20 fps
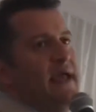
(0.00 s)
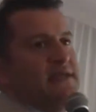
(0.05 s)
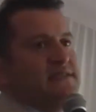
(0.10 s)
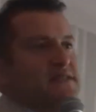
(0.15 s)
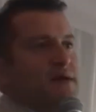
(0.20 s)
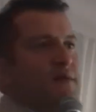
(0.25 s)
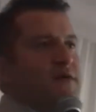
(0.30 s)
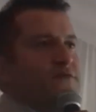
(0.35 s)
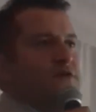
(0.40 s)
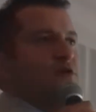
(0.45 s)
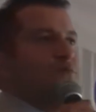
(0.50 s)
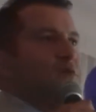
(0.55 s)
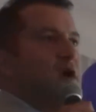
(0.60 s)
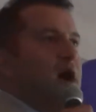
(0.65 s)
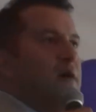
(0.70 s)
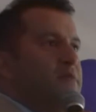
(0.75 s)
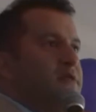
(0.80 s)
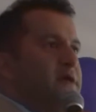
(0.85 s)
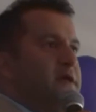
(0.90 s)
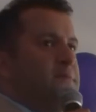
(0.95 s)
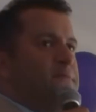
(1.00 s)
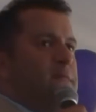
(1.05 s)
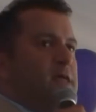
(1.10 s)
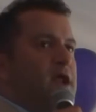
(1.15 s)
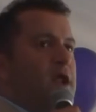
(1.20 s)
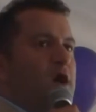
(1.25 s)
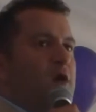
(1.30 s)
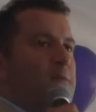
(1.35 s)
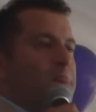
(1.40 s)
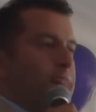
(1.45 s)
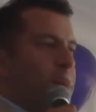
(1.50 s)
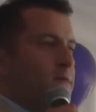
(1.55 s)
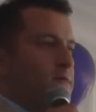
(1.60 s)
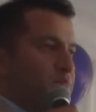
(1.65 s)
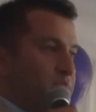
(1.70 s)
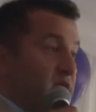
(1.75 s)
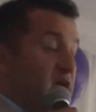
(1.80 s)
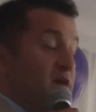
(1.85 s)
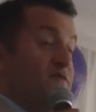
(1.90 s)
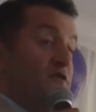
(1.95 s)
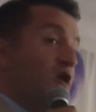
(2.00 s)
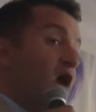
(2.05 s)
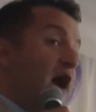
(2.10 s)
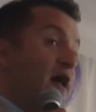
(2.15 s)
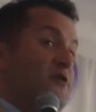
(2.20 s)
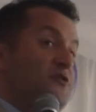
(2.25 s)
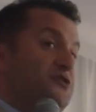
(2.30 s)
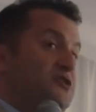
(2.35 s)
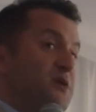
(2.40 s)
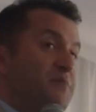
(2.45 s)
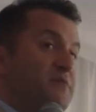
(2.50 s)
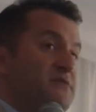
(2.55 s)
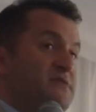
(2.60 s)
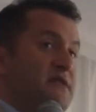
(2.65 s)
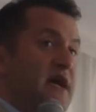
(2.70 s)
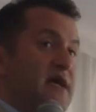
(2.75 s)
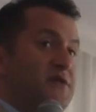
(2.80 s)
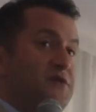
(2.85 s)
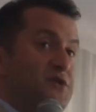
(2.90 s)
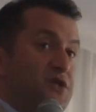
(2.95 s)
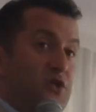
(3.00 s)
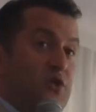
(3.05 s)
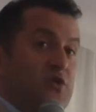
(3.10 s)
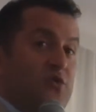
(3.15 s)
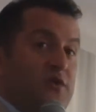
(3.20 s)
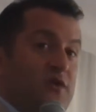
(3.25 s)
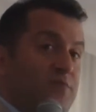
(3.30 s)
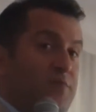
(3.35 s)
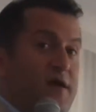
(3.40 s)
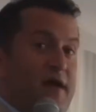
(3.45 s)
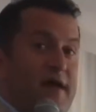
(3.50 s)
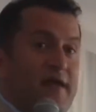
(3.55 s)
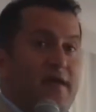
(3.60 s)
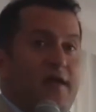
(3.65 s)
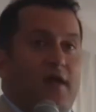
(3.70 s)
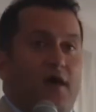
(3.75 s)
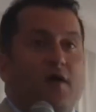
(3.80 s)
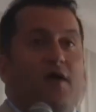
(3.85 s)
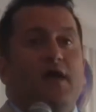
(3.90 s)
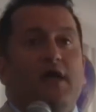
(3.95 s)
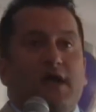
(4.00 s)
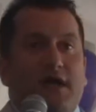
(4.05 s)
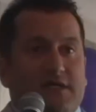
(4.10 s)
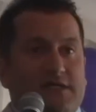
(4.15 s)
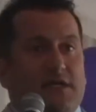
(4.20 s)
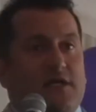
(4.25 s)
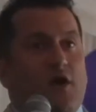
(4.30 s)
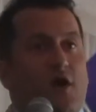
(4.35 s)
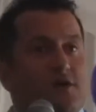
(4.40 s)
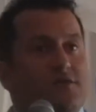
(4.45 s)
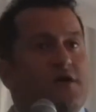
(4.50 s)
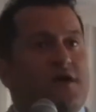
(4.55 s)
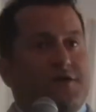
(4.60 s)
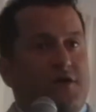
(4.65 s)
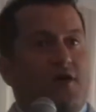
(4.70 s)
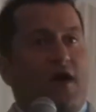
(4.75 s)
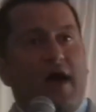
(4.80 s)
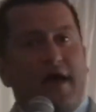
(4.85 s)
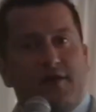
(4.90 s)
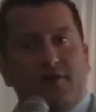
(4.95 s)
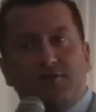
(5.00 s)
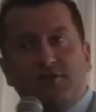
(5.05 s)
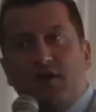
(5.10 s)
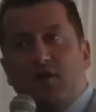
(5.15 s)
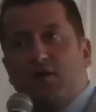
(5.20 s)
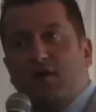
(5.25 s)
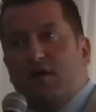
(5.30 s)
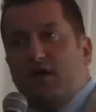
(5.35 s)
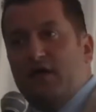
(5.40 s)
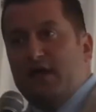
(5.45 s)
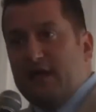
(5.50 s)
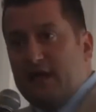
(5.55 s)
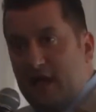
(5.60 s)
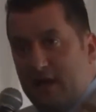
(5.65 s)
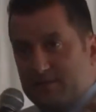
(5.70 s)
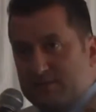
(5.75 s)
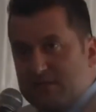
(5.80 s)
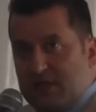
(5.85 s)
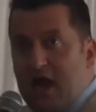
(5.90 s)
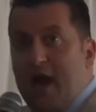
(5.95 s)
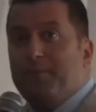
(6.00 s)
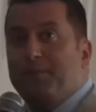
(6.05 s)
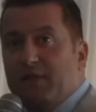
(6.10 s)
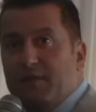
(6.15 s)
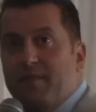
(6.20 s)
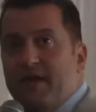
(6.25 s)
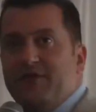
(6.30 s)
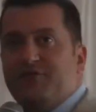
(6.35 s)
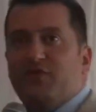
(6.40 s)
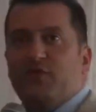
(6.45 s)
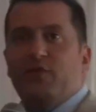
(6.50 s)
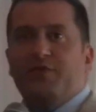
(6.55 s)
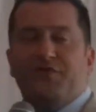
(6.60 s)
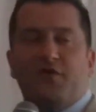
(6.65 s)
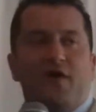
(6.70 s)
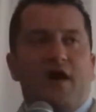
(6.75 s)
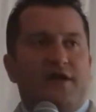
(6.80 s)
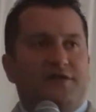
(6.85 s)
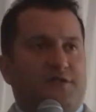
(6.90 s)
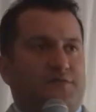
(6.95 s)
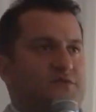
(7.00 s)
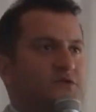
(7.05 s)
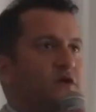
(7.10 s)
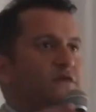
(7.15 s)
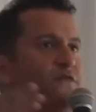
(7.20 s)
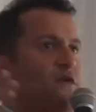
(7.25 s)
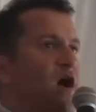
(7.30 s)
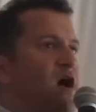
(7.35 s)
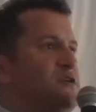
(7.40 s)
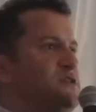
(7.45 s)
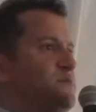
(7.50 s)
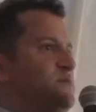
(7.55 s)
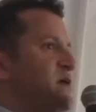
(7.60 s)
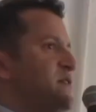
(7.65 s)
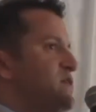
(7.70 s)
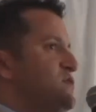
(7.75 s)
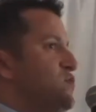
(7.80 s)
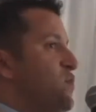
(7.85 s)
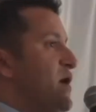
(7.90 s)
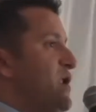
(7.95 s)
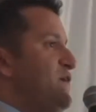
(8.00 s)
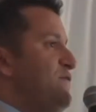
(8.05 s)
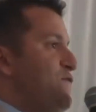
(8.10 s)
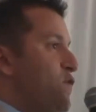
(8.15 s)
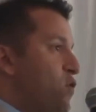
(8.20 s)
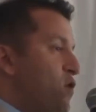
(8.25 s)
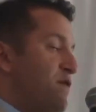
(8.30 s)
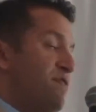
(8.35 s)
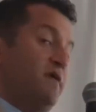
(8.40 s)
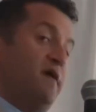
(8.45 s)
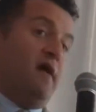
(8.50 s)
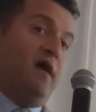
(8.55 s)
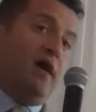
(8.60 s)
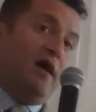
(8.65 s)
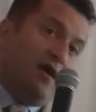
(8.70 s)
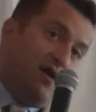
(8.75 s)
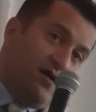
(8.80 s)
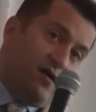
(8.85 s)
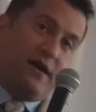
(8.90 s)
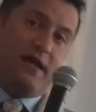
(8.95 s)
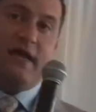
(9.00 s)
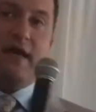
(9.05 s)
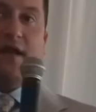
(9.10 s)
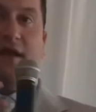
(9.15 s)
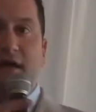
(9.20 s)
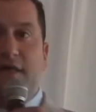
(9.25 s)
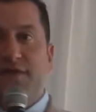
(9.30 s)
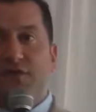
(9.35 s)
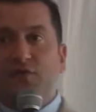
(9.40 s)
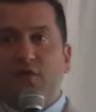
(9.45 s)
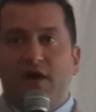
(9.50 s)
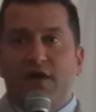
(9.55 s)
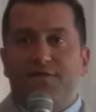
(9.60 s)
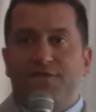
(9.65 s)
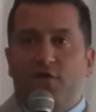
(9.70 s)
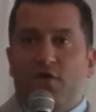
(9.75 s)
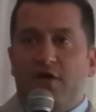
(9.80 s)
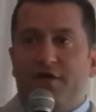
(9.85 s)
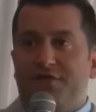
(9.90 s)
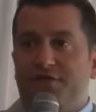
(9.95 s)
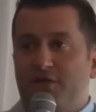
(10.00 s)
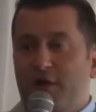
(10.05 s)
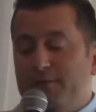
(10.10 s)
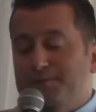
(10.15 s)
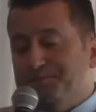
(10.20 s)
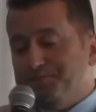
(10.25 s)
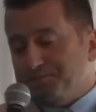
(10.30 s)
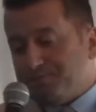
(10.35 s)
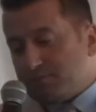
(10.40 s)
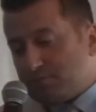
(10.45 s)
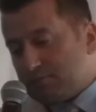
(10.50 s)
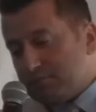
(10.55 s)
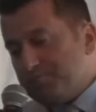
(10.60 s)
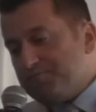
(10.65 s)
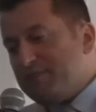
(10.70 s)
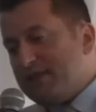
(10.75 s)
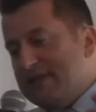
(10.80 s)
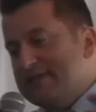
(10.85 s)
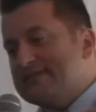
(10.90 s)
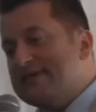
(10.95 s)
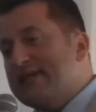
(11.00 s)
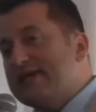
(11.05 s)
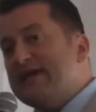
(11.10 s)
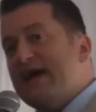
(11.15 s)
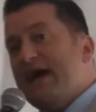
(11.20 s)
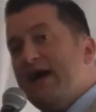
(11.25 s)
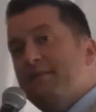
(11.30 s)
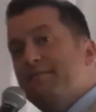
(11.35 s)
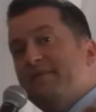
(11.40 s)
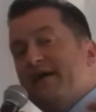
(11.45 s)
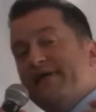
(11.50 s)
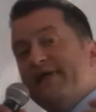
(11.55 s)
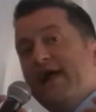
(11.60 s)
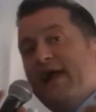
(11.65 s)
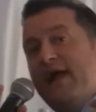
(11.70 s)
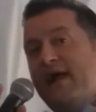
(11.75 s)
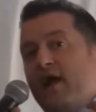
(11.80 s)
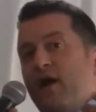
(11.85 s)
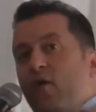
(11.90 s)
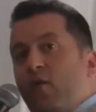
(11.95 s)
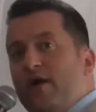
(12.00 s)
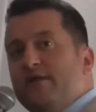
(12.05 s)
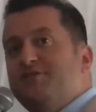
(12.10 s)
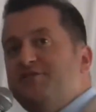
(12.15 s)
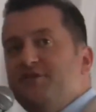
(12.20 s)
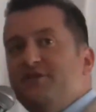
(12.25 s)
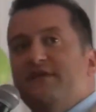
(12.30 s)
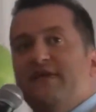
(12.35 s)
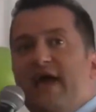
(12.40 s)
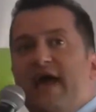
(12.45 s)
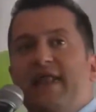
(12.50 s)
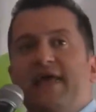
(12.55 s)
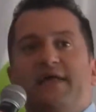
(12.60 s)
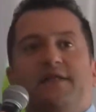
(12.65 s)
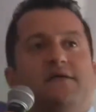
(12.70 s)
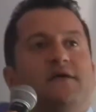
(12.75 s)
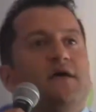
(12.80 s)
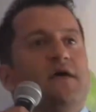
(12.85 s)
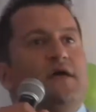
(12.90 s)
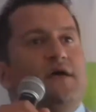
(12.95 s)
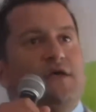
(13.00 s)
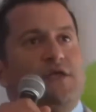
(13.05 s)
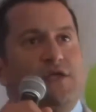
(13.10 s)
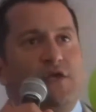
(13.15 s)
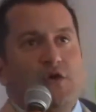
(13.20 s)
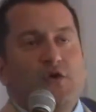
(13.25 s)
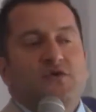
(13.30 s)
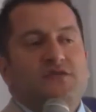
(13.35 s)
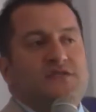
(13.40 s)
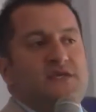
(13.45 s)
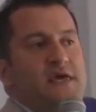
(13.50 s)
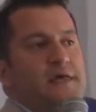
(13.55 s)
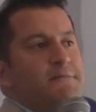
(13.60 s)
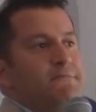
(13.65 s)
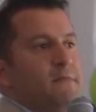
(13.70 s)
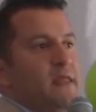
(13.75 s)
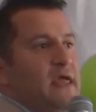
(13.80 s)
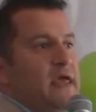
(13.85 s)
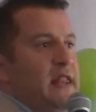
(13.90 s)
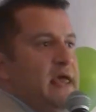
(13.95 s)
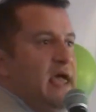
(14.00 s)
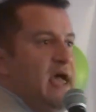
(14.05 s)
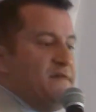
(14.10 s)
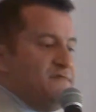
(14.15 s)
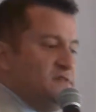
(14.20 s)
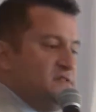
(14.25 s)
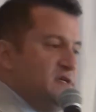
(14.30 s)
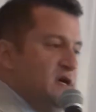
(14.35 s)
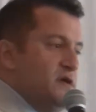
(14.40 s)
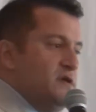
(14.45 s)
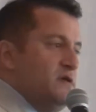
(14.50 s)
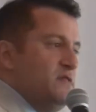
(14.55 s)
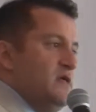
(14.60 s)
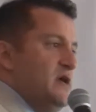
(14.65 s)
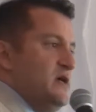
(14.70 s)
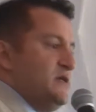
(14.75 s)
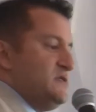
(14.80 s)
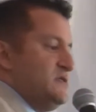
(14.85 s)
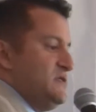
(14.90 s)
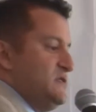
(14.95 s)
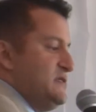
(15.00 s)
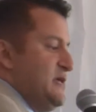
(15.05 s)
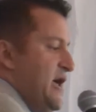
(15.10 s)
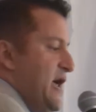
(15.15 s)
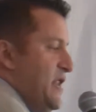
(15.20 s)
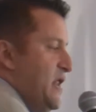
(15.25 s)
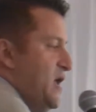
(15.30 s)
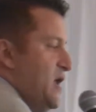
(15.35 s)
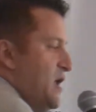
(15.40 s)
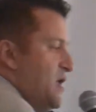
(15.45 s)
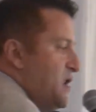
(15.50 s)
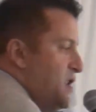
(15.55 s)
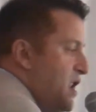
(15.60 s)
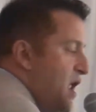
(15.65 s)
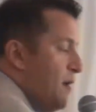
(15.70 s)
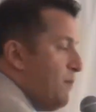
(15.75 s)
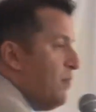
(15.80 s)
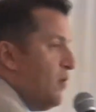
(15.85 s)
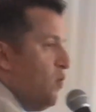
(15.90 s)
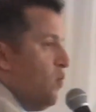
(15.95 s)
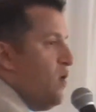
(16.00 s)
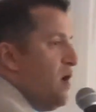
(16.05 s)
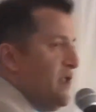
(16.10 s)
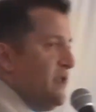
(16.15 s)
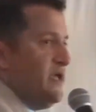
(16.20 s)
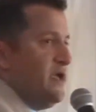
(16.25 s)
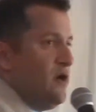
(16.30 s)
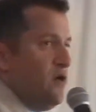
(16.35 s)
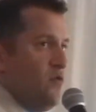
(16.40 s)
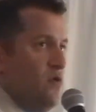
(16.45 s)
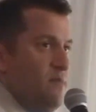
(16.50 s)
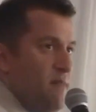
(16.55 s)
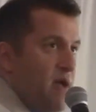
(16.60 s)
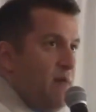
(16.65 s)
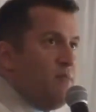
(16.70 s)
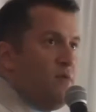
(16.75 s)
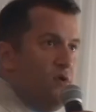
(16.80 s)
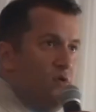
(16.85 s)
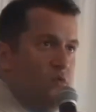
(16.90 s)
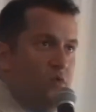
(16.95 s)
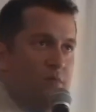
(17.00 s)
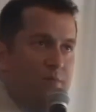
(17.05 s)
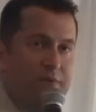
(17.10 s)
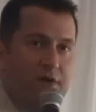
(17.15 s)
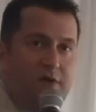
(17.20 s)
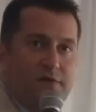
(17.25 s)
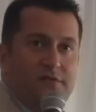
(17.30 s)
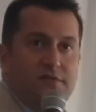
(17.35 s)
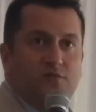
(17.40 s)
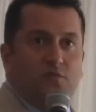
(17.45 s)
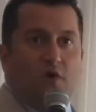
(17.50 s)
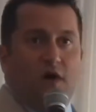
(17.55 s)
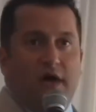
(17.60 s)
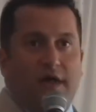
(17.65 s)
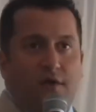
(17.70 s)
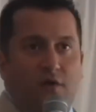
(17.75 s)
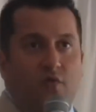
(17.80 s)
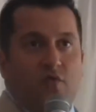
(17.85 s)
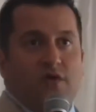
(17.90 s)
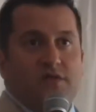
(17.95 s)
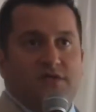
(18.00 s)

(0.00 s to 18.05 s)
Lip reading: And some of you probably, you know, if your auto ship is not due, you're right, you know, because it goes on your auto, it comes complimentary with your auto ship. So if your auto ship's on the 24th, you're going to get it on the 24th. So it's going to come, but once you get it, use it. And I have to tell you this, is that number 1 here, remember, we're building what?